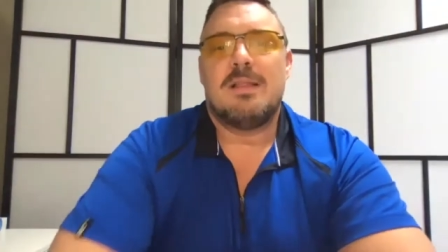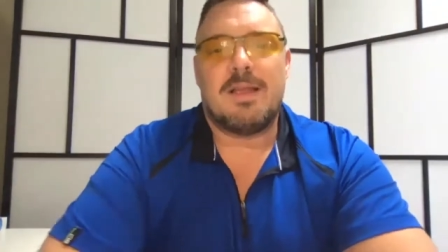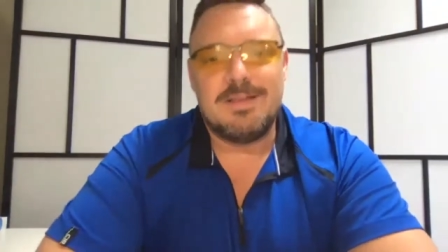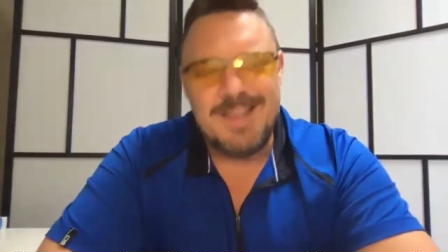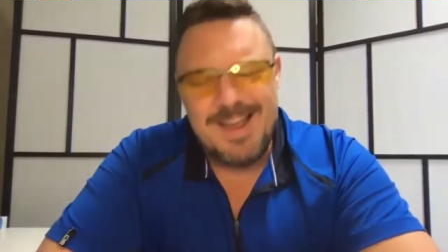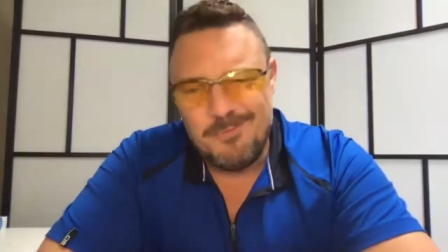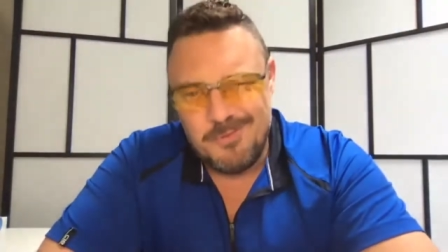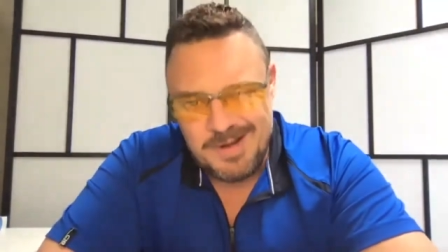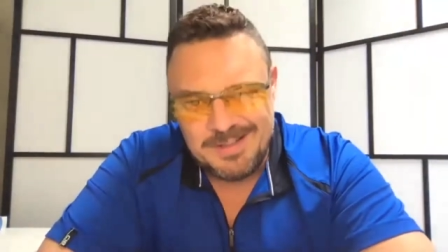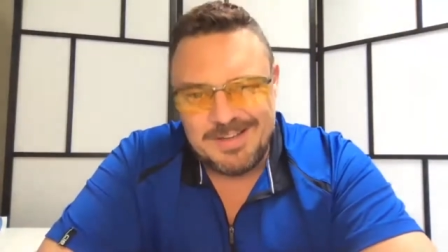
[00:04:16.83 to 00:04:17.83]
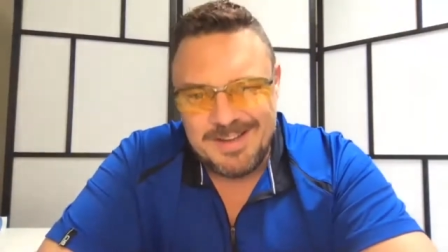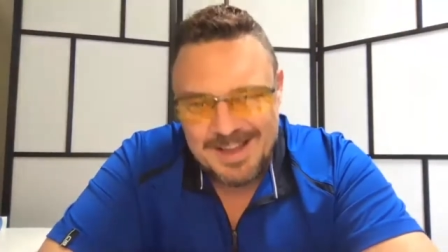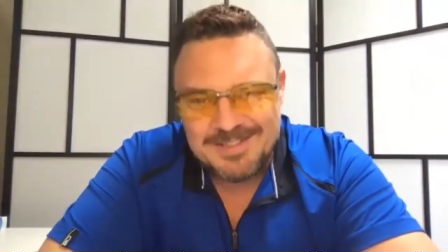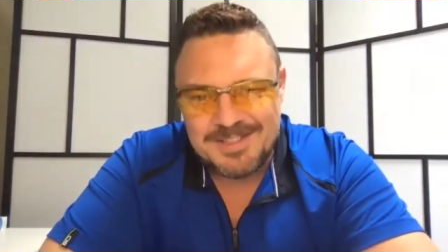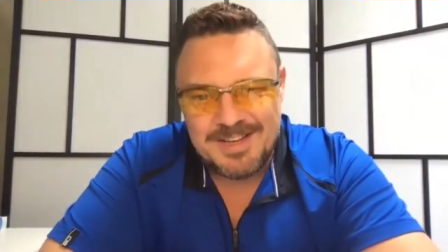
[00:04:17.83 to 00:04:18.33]
Like, is that really
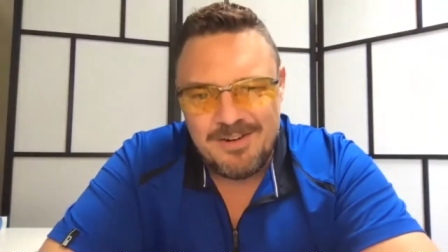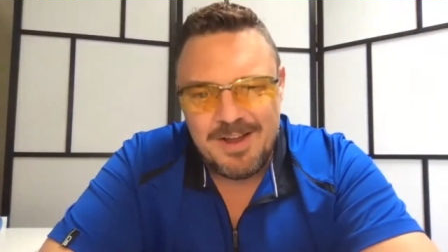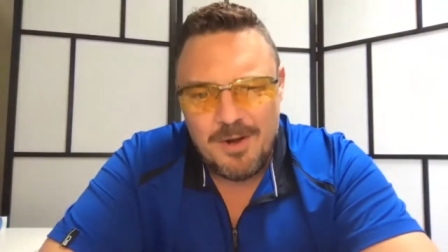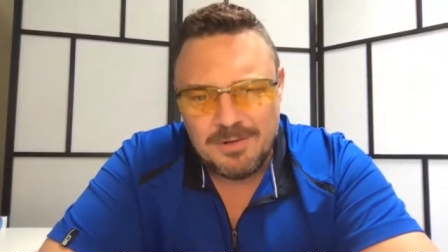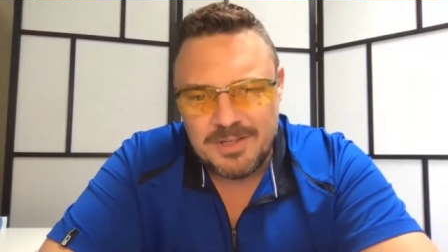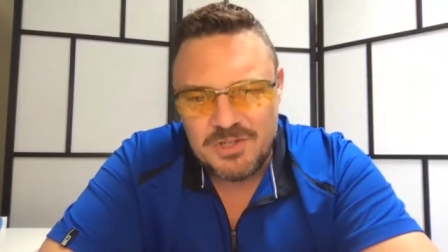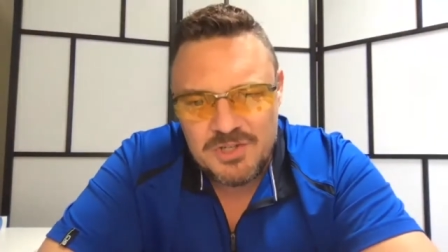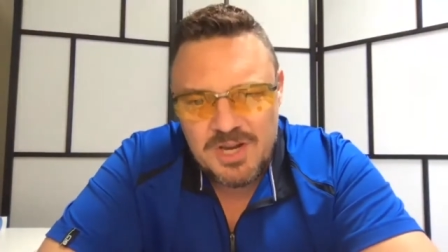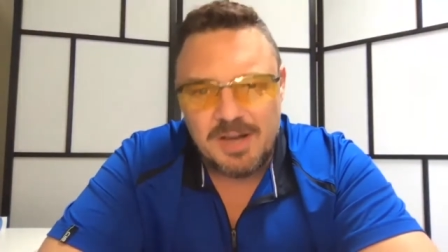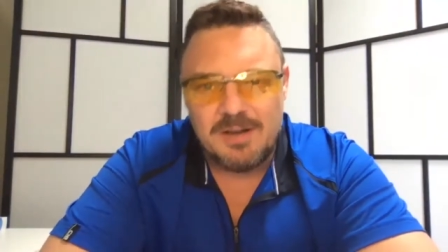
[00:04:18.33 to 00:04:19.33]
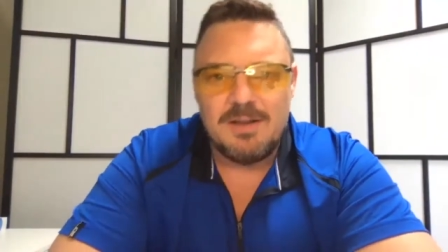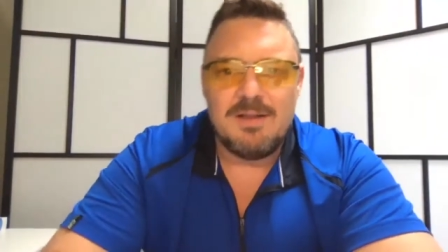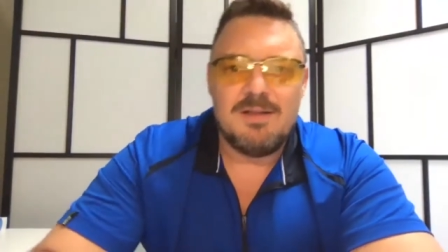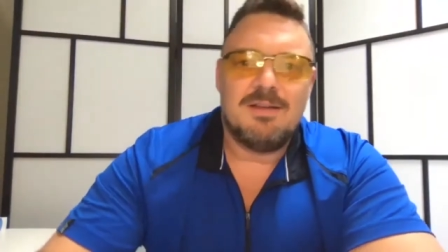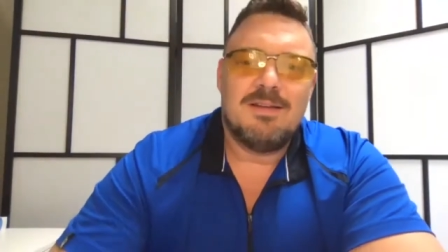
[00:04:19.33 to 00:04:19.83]
necessary? Holy shit.
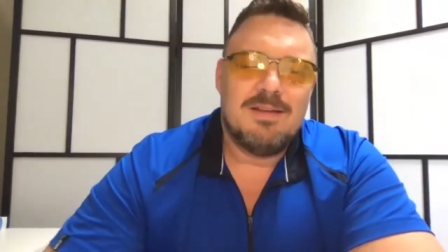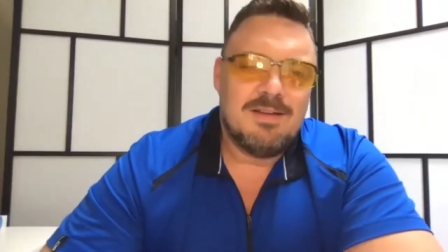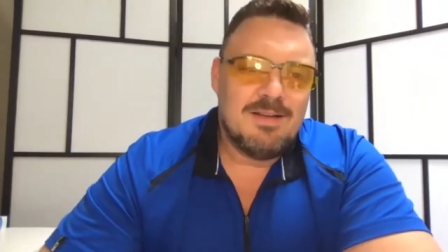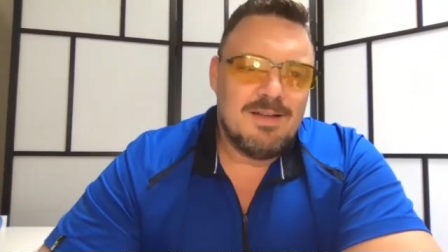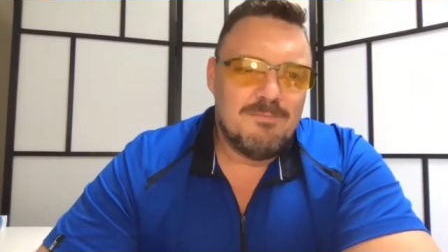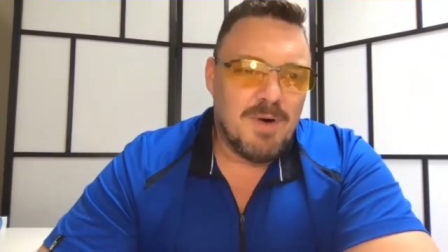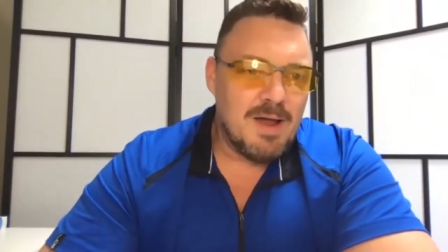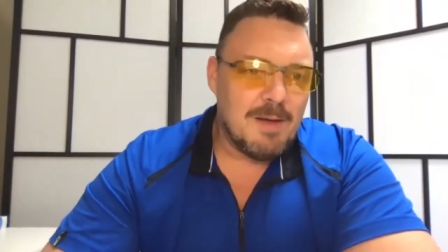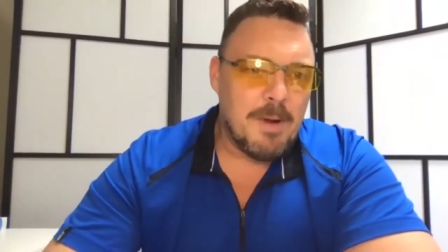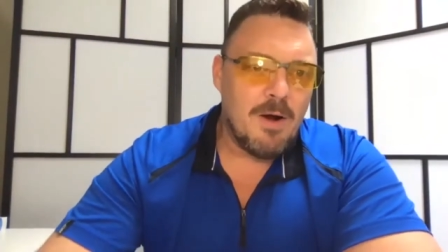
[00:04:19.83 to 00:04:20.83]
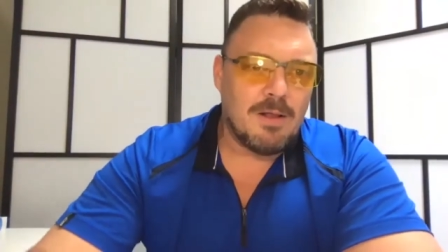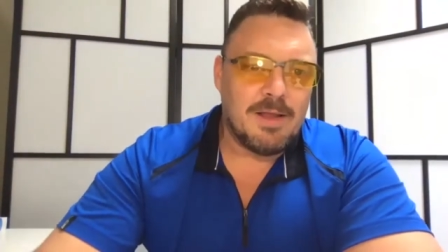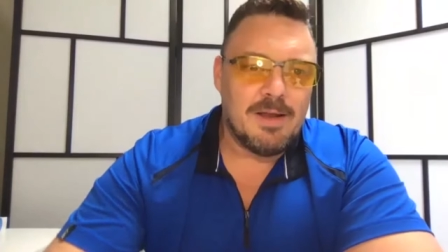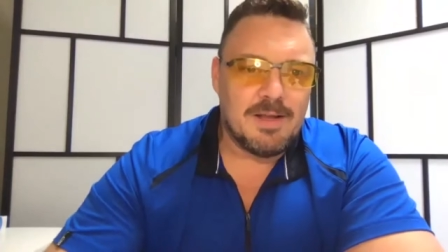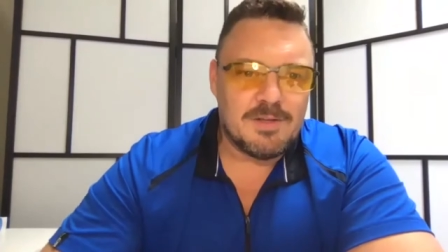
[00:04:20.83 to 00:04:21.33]
But
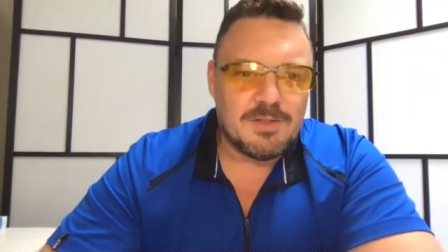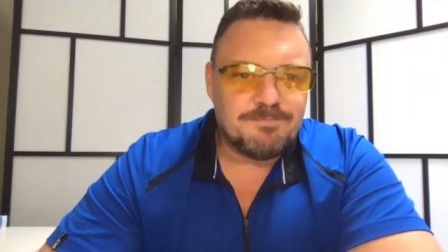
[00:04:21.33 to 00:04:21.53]
apparently it is.